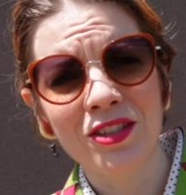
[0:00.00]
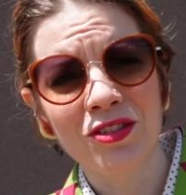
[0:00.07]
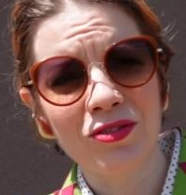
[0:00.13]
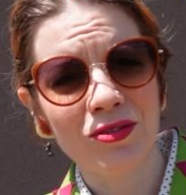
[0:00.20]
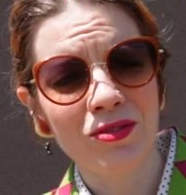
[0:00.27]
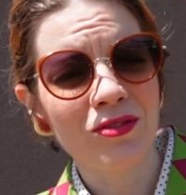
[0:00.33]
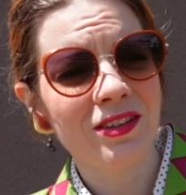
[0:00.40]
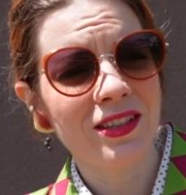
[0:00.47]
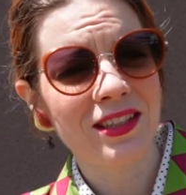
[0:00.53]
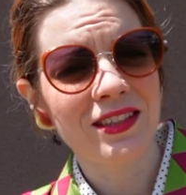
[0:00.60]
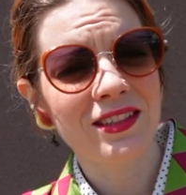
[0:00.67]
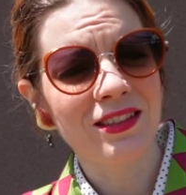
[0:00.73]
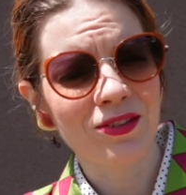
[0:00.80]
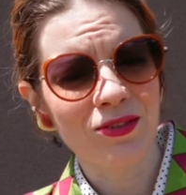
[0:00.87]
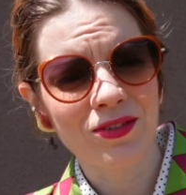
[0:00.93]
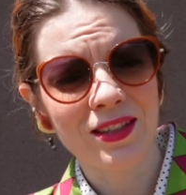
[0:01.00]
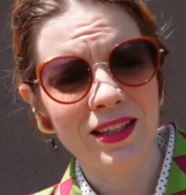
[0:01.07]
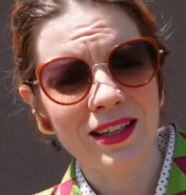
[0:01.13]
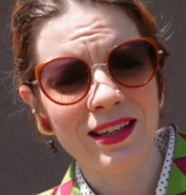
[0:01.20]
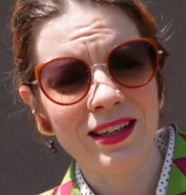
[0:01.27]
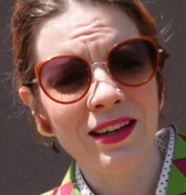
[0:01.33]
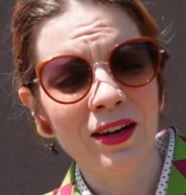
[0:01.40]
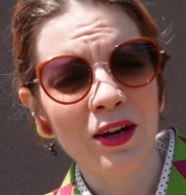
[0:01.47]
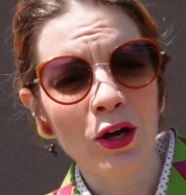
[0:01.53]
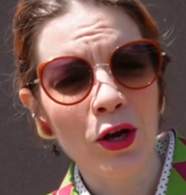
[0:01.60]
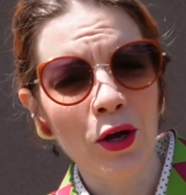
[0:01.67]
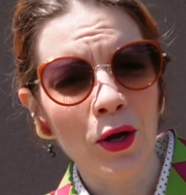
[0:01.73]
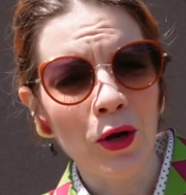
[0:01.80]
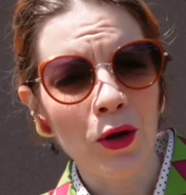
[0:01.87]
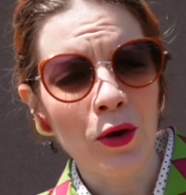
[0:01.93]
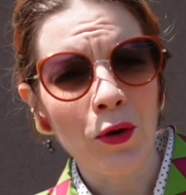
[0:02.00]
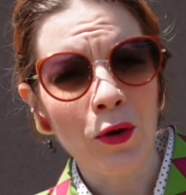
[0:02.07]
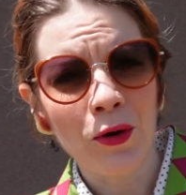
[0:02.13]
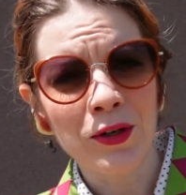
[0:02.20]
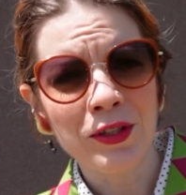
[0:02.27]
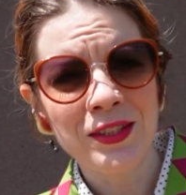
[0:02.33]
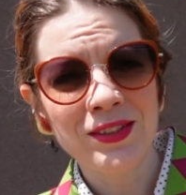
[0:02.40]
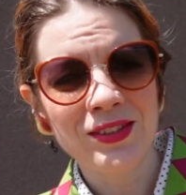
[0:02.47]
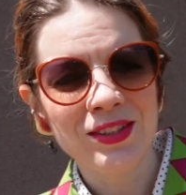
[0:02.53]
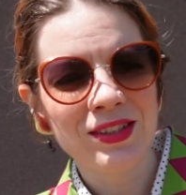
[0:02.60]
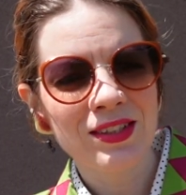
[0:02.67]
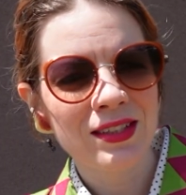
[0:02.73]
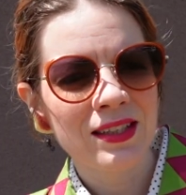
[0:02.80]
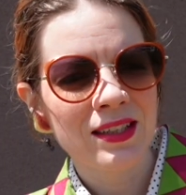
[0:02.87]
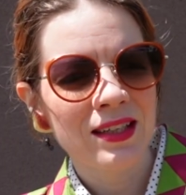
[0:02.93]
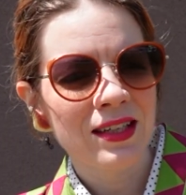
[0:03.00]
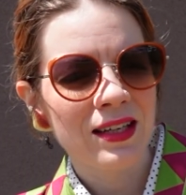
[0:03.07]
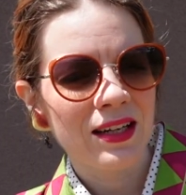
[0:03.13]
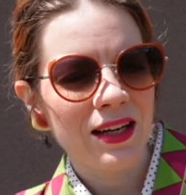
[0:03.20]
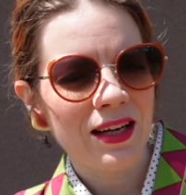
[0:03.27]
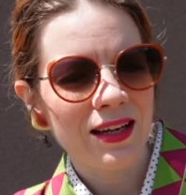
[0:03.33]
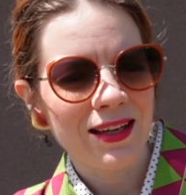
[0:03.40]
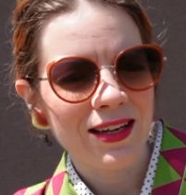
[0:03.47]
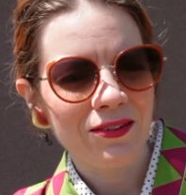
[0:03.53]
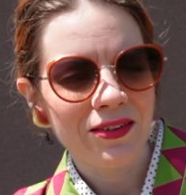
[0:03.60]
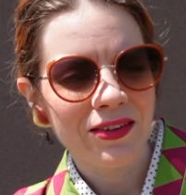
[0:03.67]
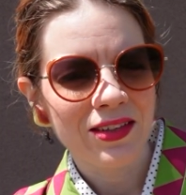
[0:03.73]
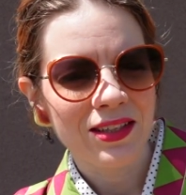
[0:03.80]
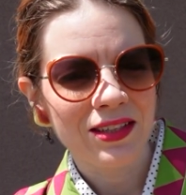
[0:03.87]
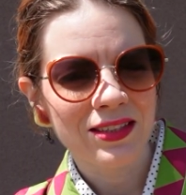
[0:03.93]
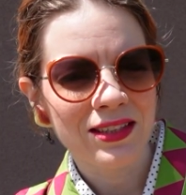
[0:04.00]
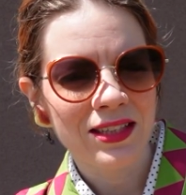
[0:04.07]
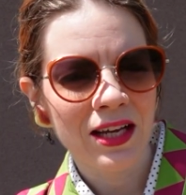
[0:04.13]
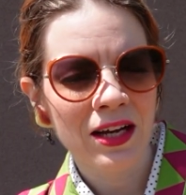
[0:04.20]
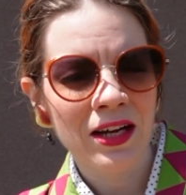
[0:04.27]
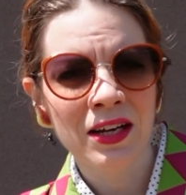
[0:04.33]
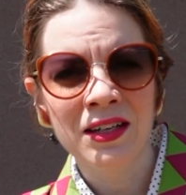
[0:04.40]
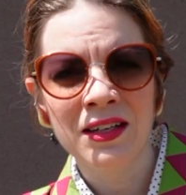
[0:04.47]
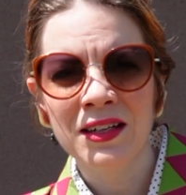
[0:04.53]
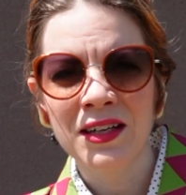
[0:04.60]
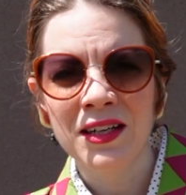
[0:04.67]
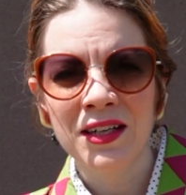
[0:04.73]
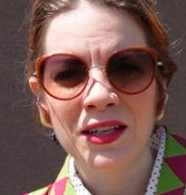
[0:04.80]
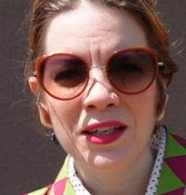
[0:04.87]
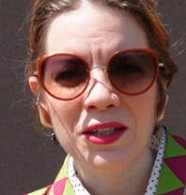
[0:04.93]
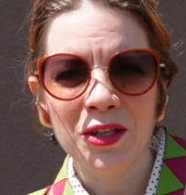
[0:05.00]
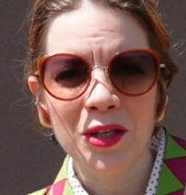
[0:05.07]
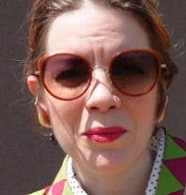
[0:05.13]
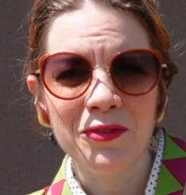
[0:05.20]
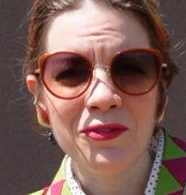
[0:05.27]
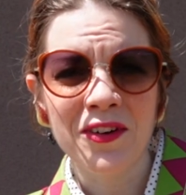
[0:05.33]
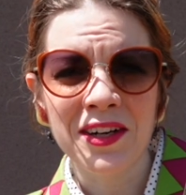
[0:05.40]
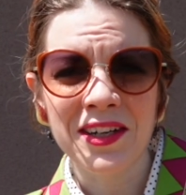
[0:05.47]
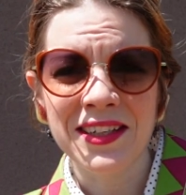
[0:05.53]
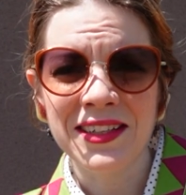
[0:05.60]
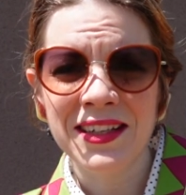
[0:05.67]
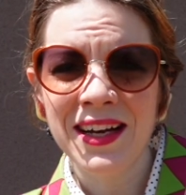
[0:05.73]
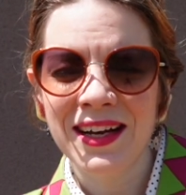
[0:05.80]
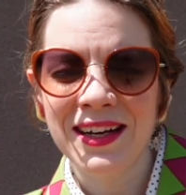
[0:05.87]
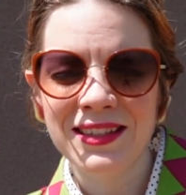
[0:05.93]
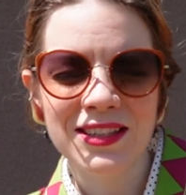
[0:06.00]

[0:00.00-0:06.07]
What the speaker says: do that I don't get hurt and everything's gonna be fine.